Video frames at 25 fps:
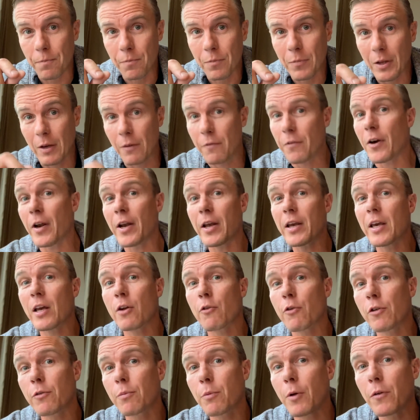If I don't get a
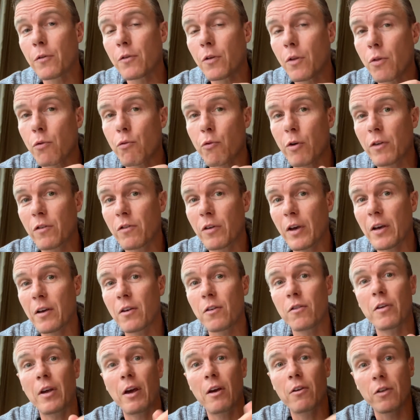response in 3 seconds,
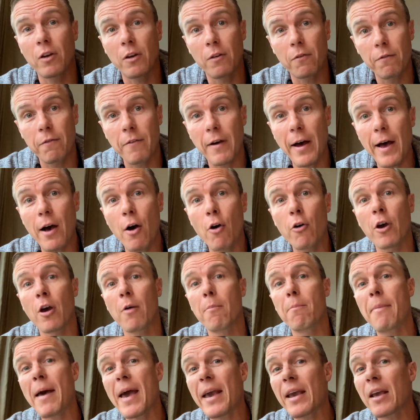now it's going to fail, go
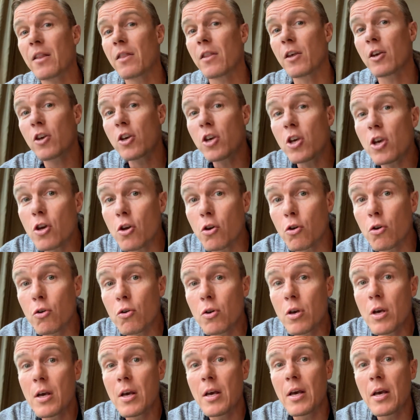back in the queue,